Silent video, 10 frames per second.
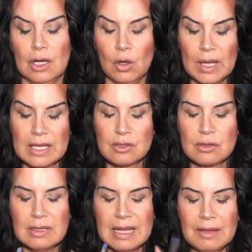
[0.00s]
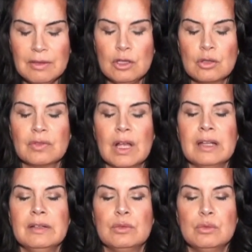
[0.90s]
Okay, so now that you've
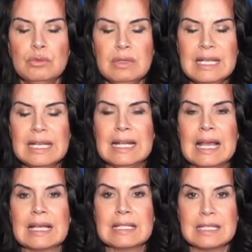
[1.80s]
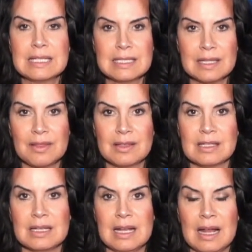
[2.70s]
kind of reenacted the
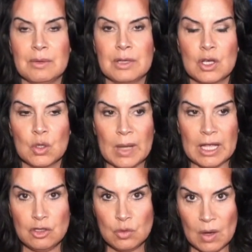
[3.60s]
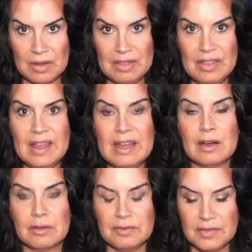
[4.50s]
scenario and you are
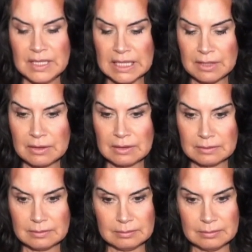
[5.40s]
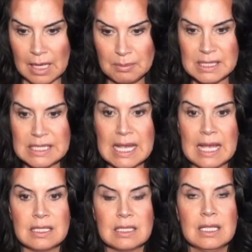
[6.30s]
there feeling
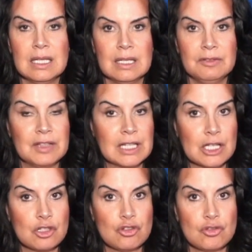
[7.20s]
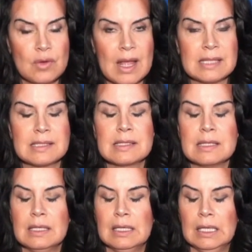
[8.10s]
upset, feeling stressed,
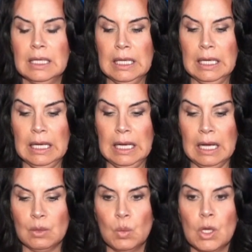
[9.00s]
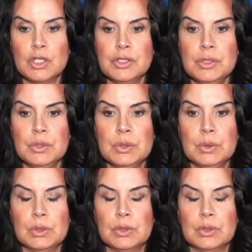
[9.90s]
I want
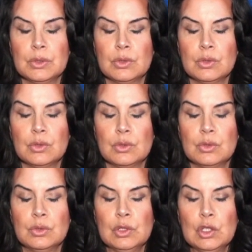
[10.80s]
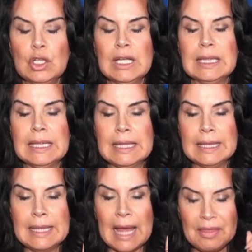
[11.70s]
you to look at
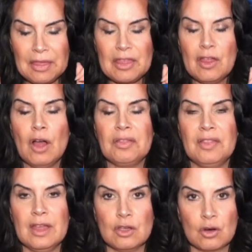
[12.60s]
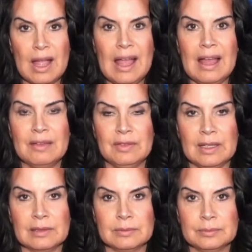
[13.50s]
that thought that you're
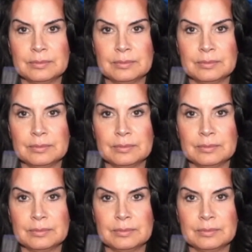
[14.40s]
having,